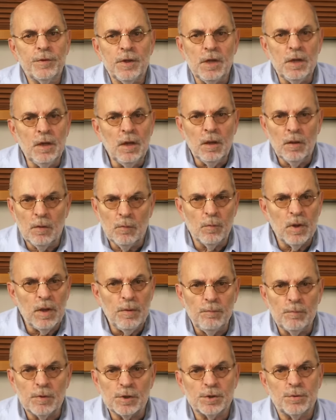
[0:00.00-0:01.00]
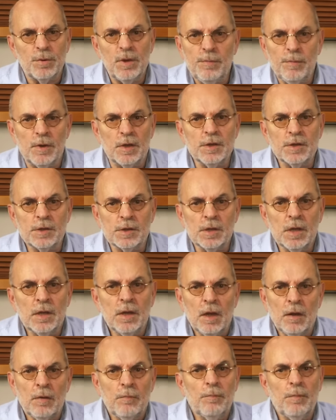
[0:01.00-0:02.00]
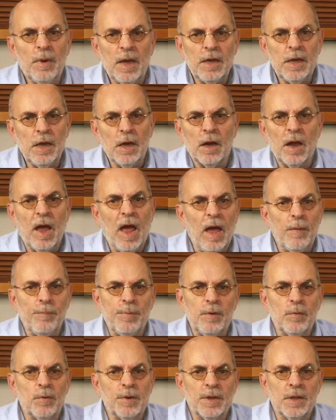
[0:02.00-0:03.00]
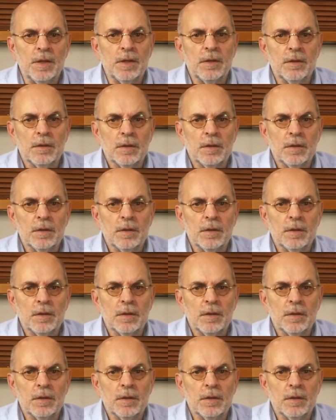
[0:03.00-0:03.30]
the Wim streamers, many are happy with it.